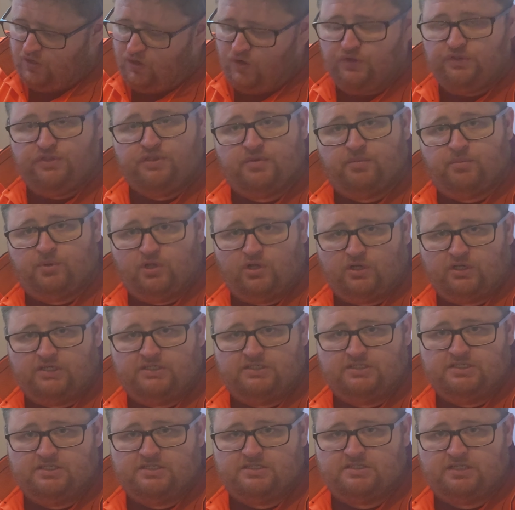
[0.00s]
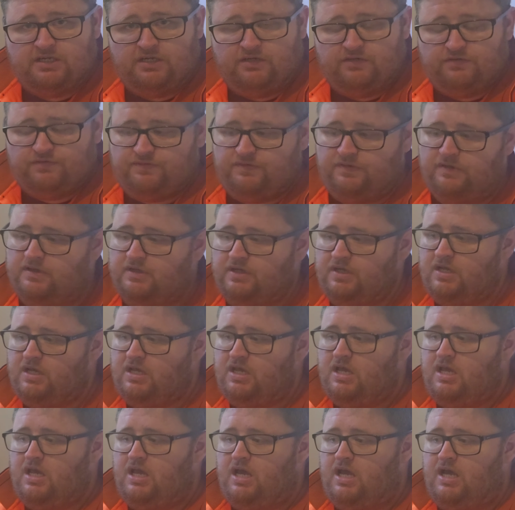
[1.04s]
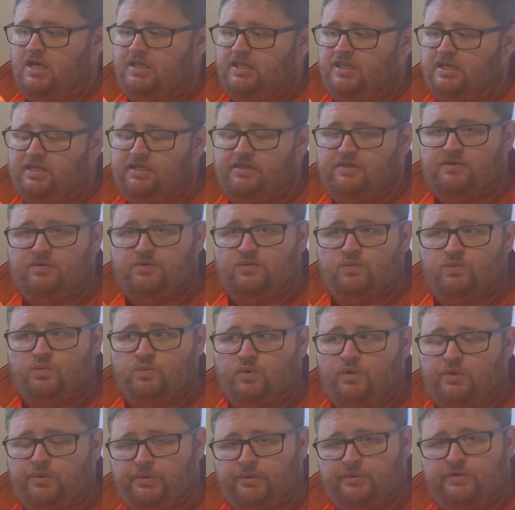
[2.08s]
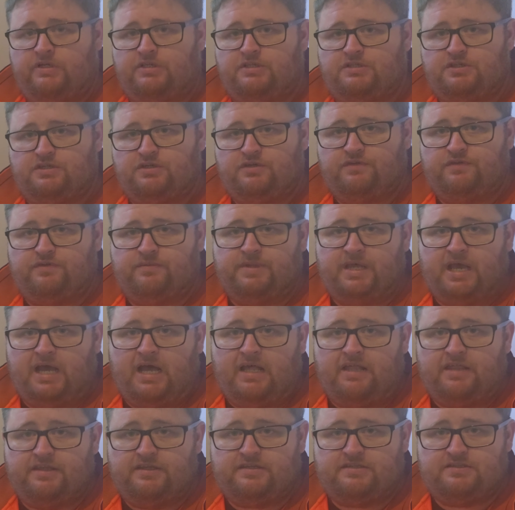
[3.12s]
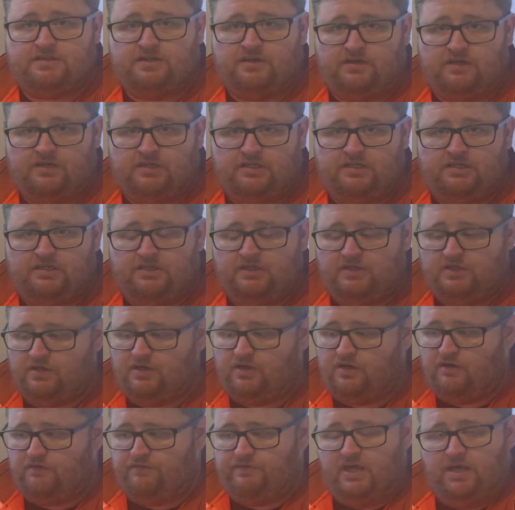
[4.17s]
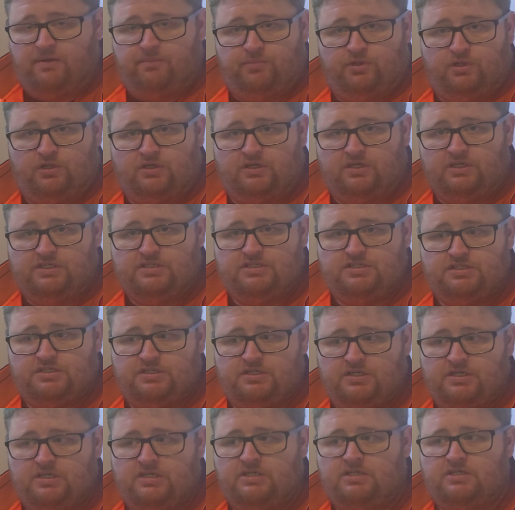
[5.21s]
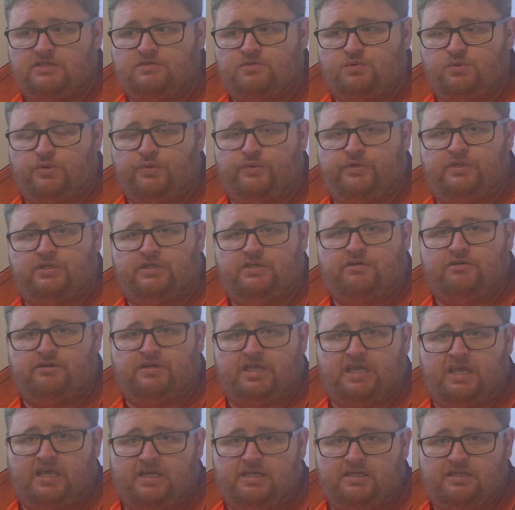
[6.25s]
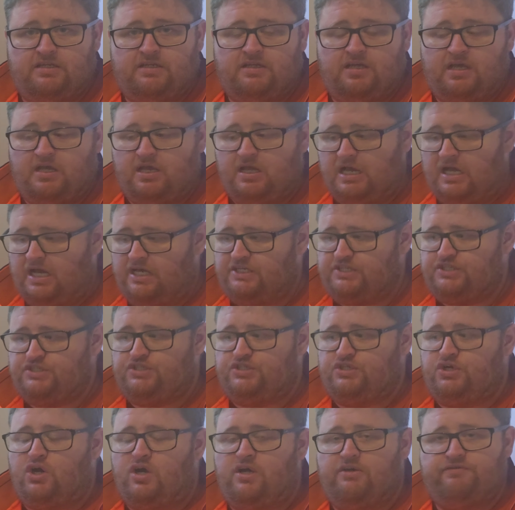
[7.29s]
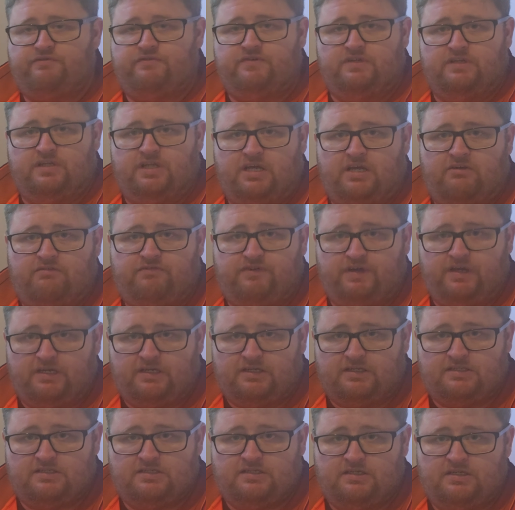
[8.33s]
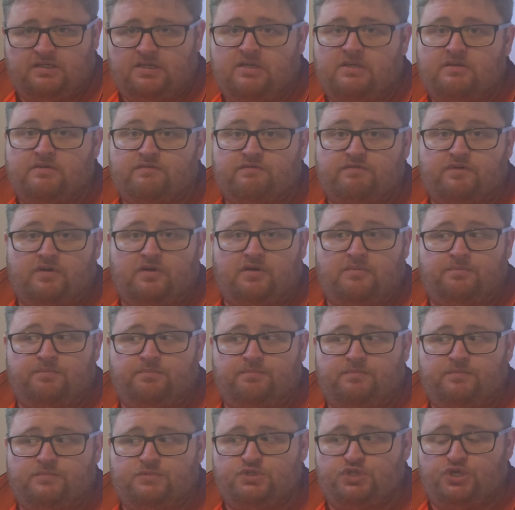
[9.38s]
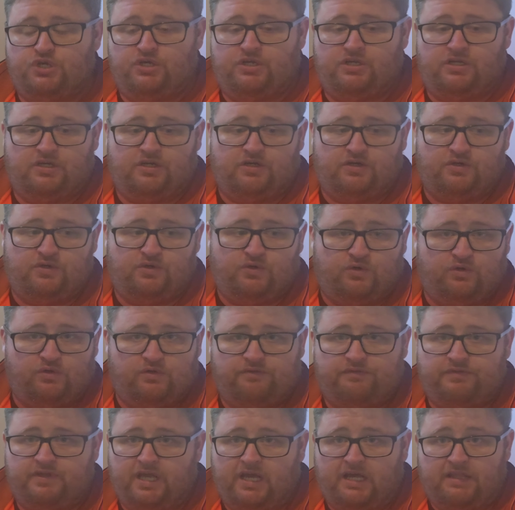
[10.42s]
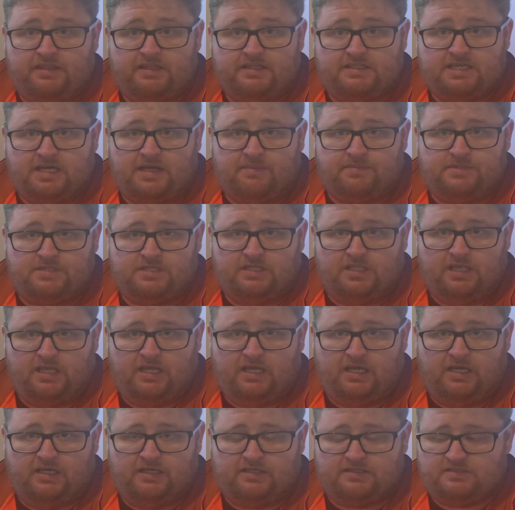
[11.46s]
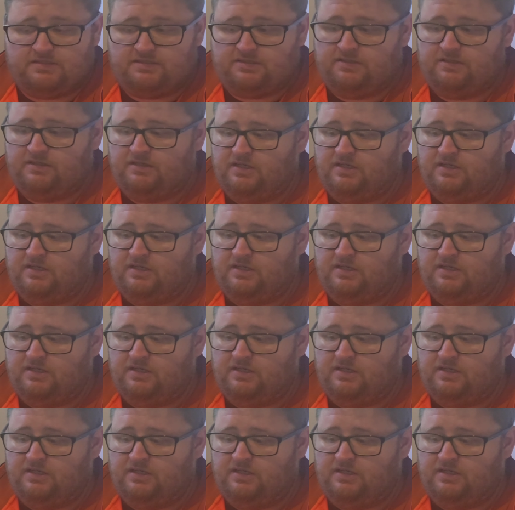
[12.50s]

on the blockage itself. And then what we want to do from the other side of that blockage is we want to create a siphon effect from turning on all of the other taps in the house.